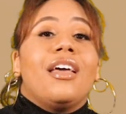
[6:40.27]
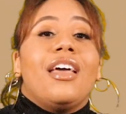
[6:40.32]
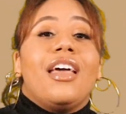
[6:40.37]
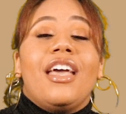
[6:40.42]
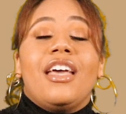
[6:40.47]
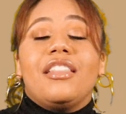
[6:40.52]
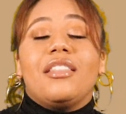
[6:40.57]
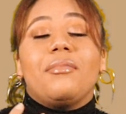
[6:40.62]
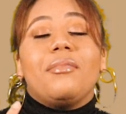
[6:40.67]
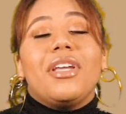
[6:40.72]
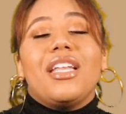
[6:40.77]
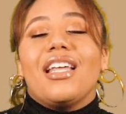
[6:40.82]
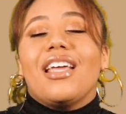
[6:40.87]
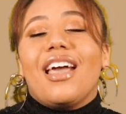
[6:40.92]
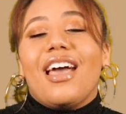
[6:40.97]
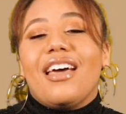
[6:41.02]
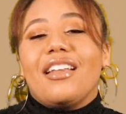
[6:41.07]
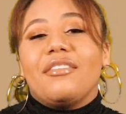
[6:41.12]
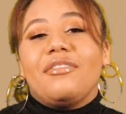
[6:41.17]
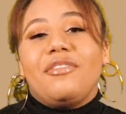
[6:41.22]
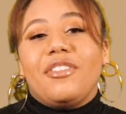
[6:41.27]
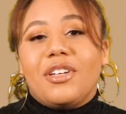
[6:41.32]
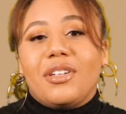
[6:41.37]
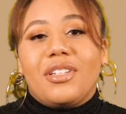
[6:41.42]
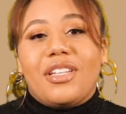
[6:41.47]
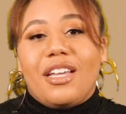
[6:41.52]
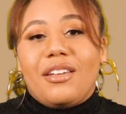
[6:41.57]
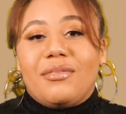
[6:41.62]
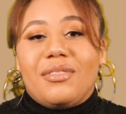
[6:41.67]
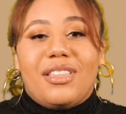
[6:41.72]
And the media had a
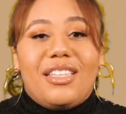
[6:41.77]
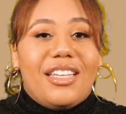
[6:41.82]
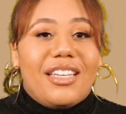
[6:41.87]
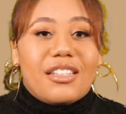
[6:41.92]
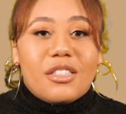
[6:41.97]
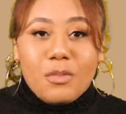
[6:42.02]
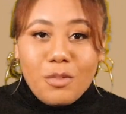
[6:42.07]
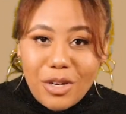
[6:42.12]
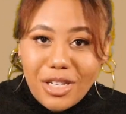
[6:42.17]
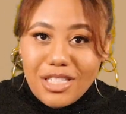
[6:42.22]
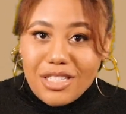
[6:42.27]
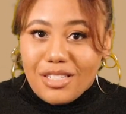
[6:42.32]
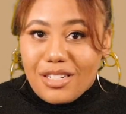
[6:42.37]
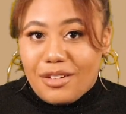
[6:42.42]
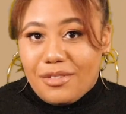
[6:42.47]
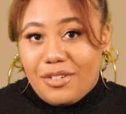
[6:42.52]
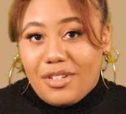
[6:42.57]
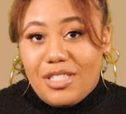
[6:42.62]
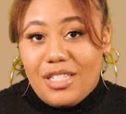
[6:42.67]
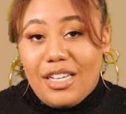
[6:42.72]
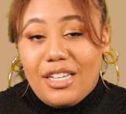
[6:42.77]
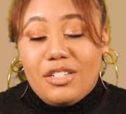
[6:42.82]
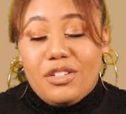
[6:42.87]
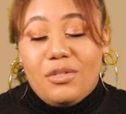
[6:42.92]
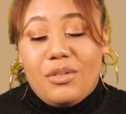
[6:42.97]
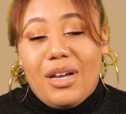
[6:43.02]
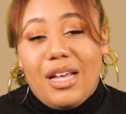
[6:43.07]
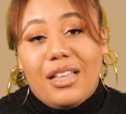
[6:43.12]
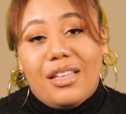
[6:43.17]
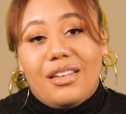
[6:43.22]
field day with the expression of her
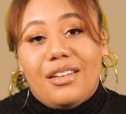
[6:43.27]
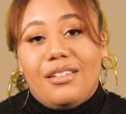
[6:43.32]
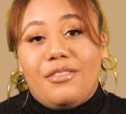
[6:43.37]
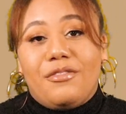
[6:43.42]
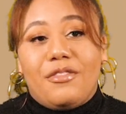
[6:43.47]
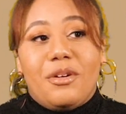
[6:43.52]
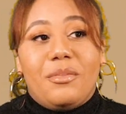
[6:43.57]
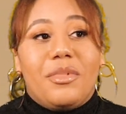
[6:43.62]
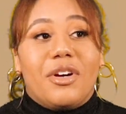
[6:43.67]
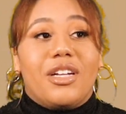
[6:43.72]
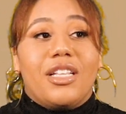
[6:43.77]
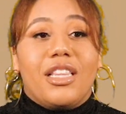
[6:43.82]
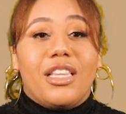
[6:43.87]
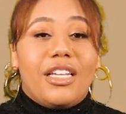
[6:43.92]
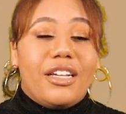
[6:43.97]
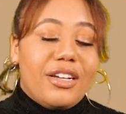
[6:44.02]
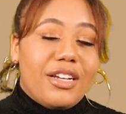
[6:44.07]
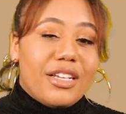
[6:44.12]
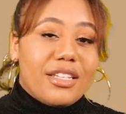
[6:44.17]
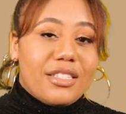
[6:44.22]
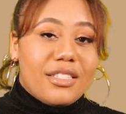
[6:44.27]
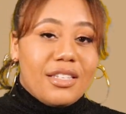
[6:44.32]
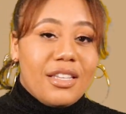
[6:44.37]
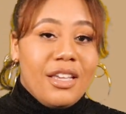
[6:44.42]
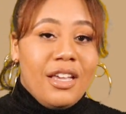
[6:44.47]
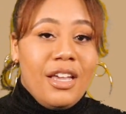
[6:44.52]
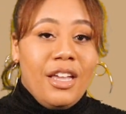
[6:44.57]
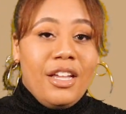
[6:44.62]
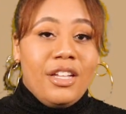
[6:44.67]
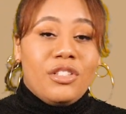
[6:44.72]
sexuality, from her lyrics
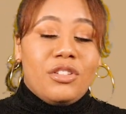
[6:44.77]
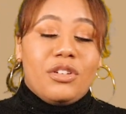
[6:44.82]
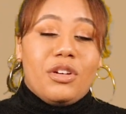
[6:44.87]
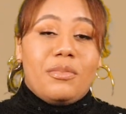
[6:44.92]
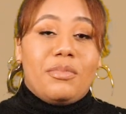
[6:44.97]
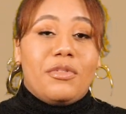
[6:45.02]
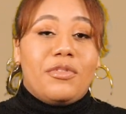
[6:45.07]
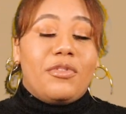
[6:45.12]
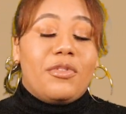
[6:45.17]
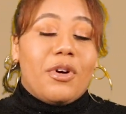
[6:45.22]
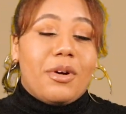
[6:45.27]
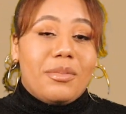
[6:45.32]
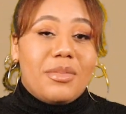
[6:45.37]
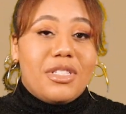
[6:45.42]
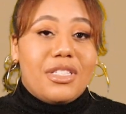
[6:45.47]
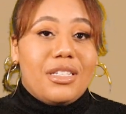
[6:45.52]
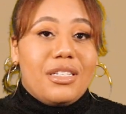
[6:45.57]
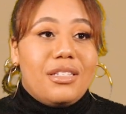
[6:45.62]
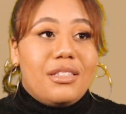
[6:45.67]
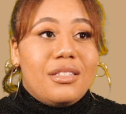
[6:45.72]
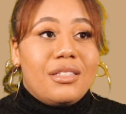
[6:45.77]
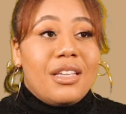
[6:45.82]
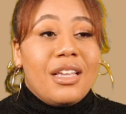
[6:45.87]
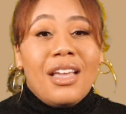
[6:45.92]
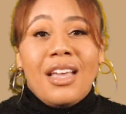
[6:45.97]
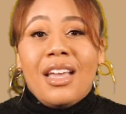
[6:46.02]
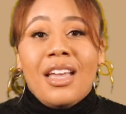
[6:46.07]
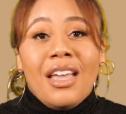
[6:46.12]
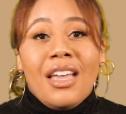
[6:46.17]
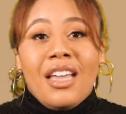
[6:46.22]
to her performances.
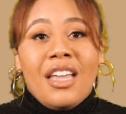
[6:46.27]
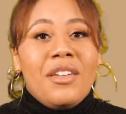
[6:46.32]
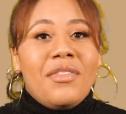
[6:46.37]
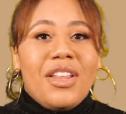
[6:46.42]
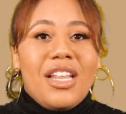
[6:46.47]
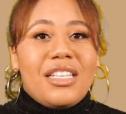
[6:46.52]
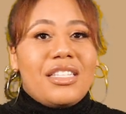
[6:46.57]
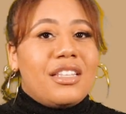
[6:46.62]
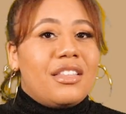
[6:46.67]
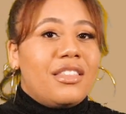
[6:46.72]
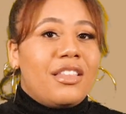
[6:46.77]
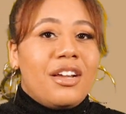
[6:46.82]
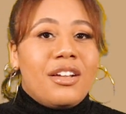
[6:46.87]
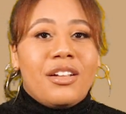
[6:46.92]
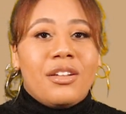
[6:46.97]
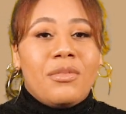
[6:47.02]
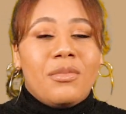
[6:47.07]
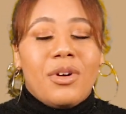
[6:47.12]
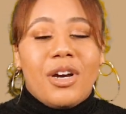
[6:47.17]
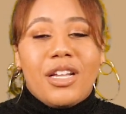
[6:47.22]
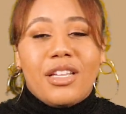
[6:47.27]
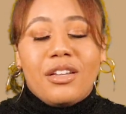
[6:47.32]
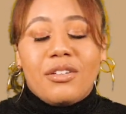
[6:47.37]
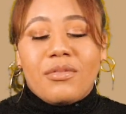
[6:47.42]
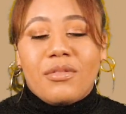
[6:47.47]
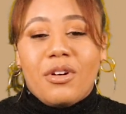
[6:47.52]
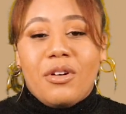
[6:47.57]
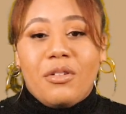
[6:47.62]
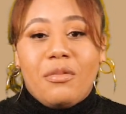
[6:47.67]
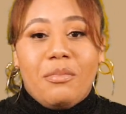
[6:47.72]
Even as a
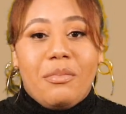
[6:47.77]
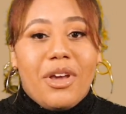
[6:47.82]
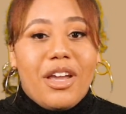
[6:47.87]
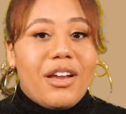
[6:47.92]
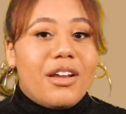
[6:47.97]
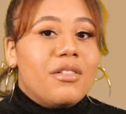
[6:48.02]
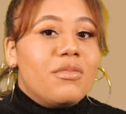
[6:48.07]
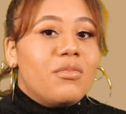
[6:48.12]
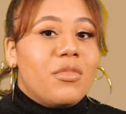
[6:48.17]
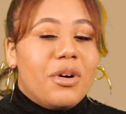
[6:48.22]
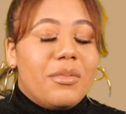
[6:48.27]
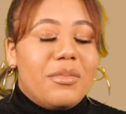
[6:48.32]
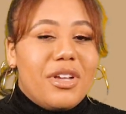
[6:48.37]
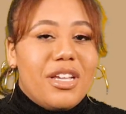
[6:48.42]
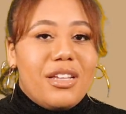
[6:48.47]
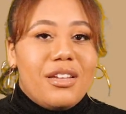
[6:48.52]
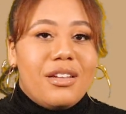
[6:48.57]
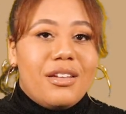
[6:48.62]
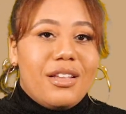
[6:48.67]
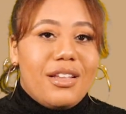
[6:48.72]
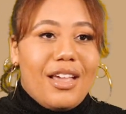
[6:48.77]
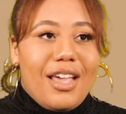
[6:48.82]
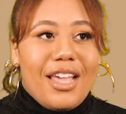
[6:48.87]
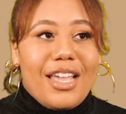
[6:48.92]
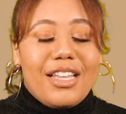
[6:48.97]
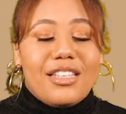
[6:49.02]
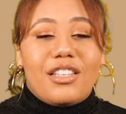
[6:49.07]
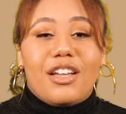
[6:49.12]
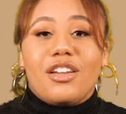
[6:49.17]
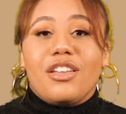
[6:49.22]
31-year-old married woman, I
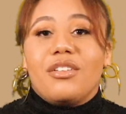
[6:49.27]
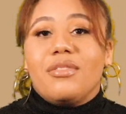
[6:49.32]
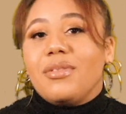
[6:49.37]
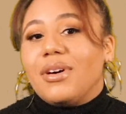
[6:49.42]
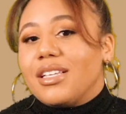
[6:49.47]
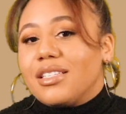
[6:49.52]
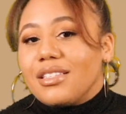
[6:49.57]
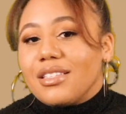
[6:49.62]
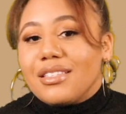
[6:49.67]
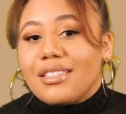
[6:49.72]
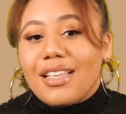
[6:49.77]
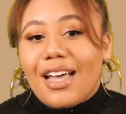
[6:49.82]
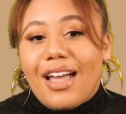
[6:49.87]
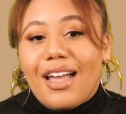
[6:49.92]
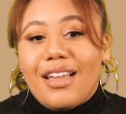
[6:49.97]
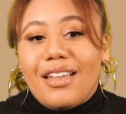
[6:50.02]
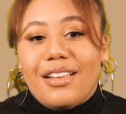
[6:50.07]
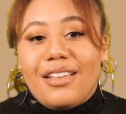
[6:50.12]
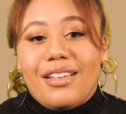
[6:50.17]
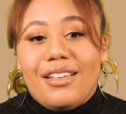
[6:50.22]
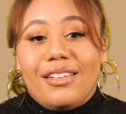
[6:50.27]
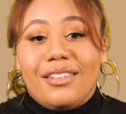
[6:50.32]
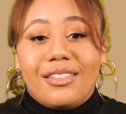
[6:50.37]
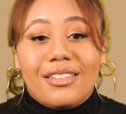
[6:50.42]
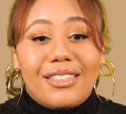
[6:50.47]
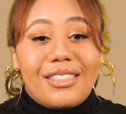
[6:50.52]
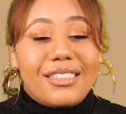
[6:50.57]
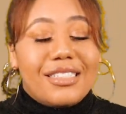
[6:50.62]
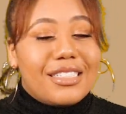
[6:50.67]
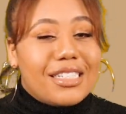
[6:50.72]
guess our US society
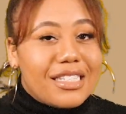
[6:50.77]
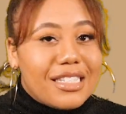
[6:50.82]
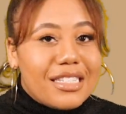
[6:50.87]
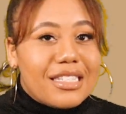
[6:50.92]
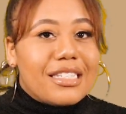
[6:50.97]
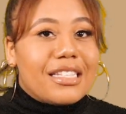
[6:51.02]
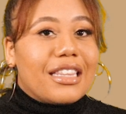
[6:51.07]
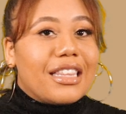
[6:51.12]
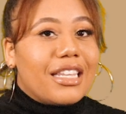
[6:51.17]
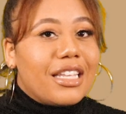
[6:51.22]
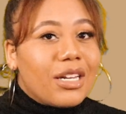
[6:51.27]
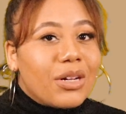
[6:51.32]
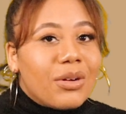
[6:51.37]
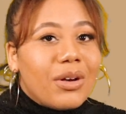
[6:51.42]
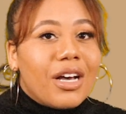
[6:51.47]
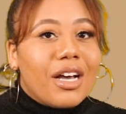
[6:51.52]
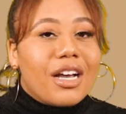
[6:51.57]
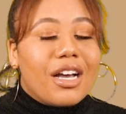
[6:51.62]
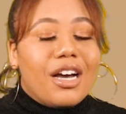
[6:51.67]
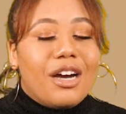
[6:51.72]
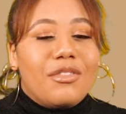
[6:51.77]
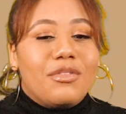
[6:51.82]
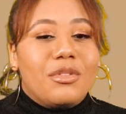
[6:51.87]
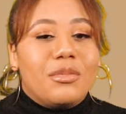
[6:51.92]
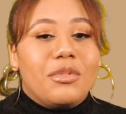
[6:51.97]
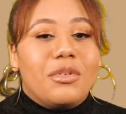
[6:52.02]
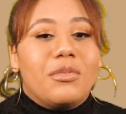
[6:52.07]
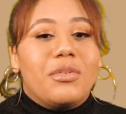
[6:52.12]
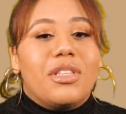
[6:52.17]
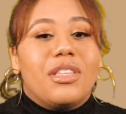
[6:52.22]
just is a little
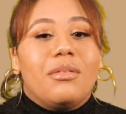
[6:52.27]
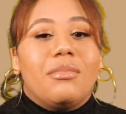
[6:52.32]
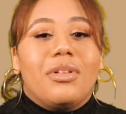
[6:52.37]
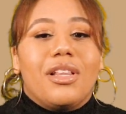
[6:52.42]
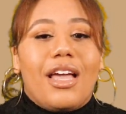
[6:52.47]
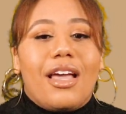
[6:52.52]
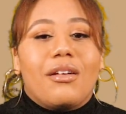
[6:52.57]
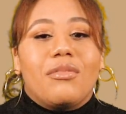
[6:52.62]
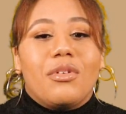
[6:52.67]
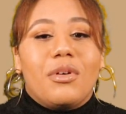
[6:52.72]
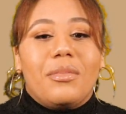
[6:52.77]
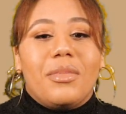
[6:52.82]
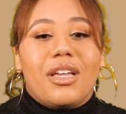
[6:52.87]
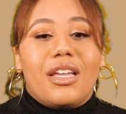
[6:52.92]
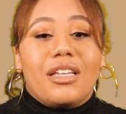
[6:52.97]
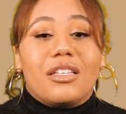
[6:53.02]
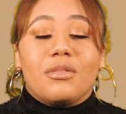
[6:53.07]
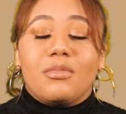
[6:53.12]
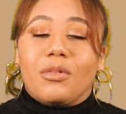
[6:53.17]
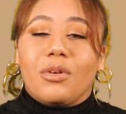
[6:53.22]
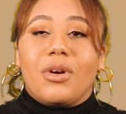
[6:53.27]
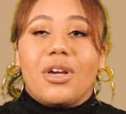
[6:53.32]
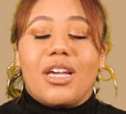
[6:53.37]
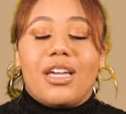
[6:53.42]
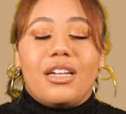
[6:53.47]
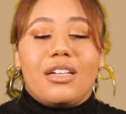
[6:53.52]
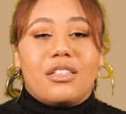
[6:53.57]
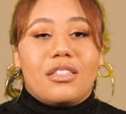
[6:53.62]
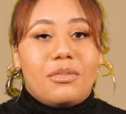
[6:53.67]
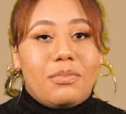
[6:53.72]
uncomfortable with a black woman exploring
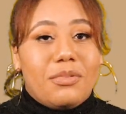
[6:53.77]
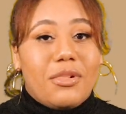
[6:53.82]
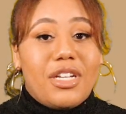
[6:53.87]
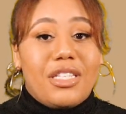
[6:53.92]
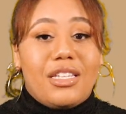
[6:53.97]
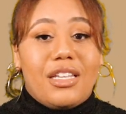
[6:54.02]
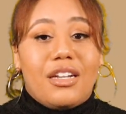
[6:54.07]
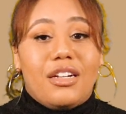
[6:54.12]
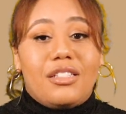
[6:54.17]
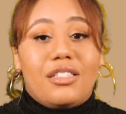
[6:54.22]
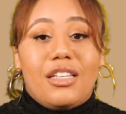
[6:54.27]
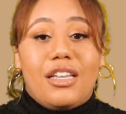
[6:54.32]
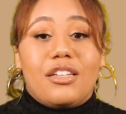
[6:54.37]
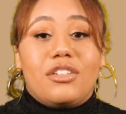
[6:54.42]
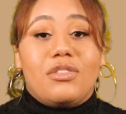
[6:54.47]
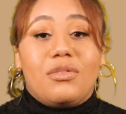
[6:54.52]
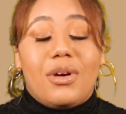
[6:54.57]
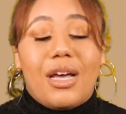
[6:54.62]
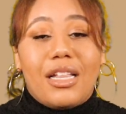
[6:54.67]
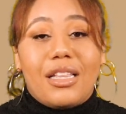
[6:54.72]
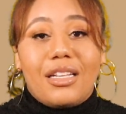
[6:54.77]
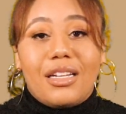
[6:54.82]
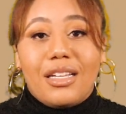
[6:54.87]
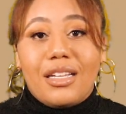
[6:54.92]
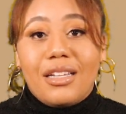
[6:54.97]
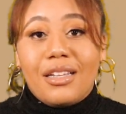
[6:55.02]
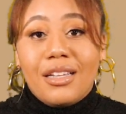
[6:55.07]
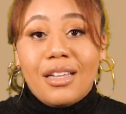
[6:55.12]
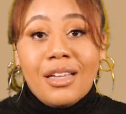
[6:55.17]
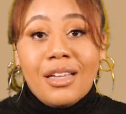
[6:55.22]
and expressing her sexuality.